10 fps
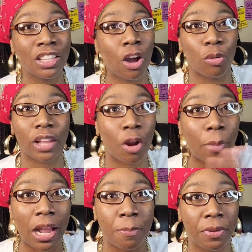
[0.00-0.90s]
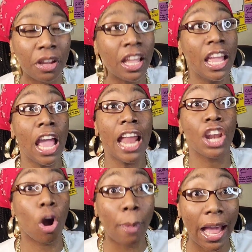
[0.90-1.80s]
don't let nobody
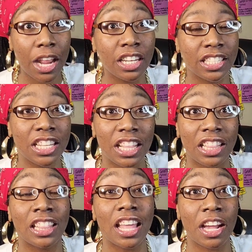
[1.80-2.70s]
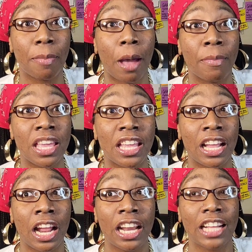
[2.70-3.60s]
nobody see the, the thing about me
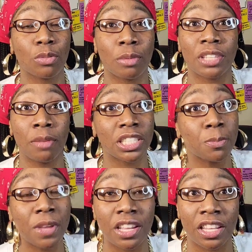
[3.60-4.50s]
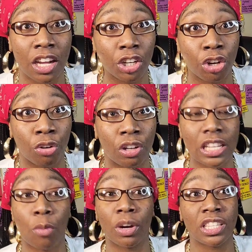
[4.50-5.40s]
that's what I'm saying. I'm just speaking to younger girls.
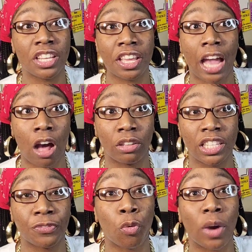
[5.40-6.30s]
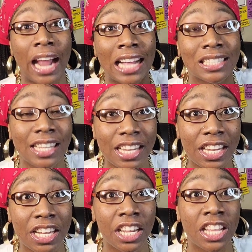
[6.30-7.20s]
I want to tell y'all this. But what I
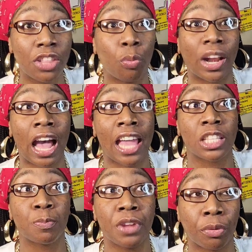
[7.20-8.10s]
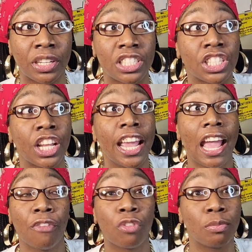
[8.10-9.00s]
seen, either what I experienced
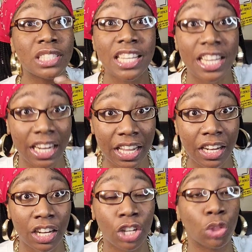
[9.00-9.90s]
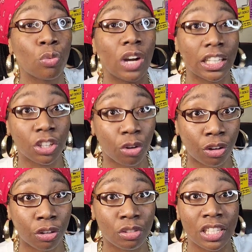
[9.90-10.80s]
from seeing it through other
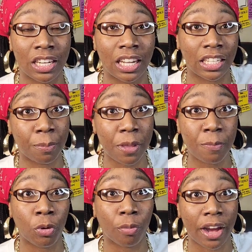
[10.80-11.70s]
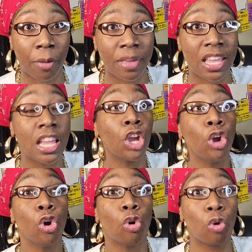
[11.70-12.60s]
girls and other people around me
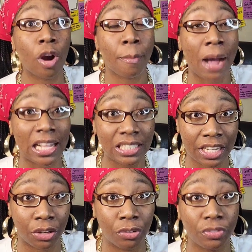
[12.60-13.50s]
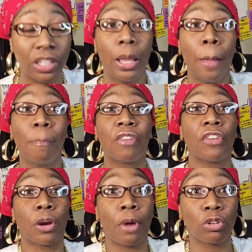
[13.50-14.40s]
or myself. But
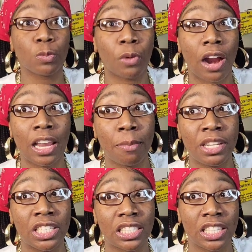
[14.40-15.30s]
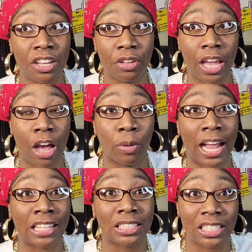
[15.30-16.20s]
for the most part, let me just tell y'all what
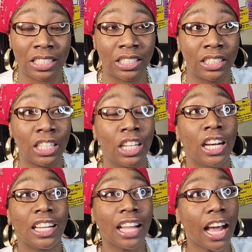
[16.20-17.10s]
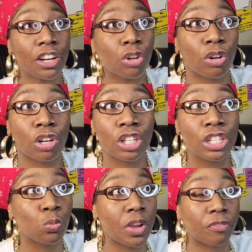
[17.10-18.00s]
I seen. A lot of
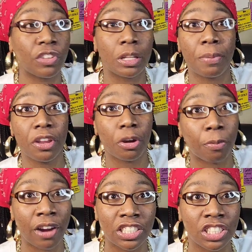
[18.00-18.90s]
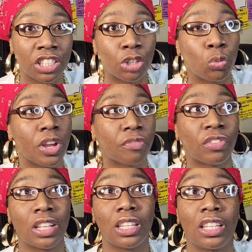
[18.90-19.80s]
girls went for the peer pressure, went
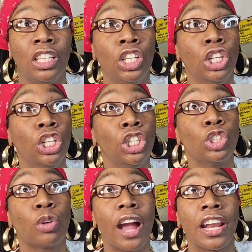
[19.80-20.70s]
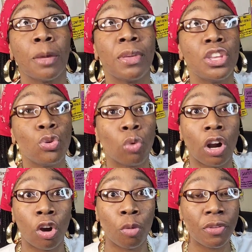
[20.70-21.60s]
for the trying to be
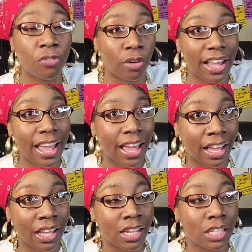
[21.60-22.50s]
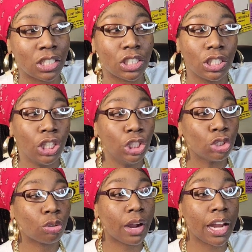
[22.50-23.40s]
grown before they age,
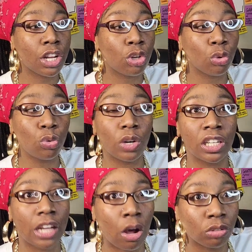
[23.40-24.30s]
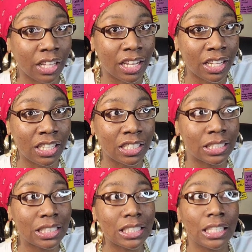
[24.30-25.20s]
trying to do adult
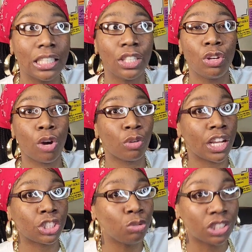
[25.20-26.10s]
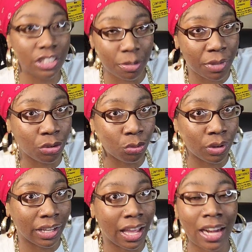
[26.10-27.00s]
things you know, that you should have been
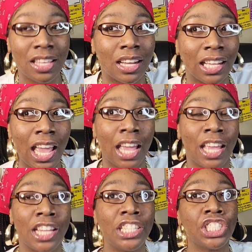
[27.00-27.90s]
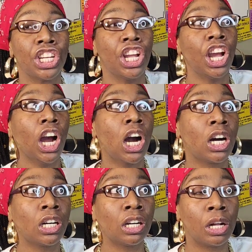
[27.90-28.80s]
doing at a young age.
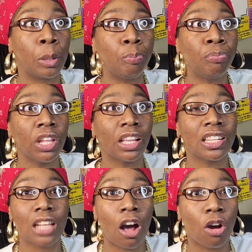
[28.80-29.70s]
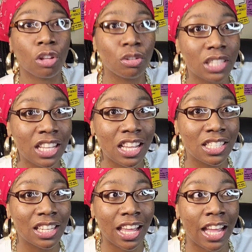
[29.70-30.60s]
Um, cause all those
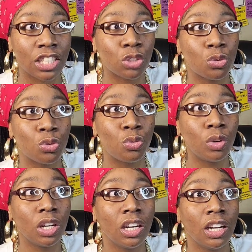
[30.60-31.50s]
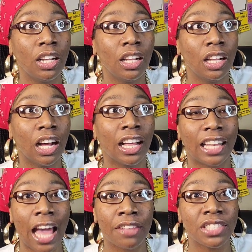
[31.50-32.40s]
things led to a
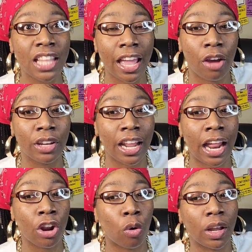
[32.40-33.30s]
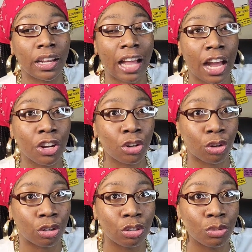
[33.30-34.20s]
lifestyle that I know a lot of
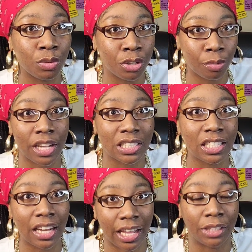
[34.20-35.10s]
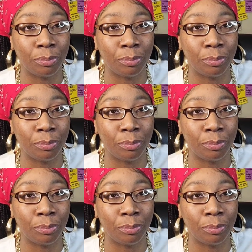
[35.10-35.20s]
girls regret today.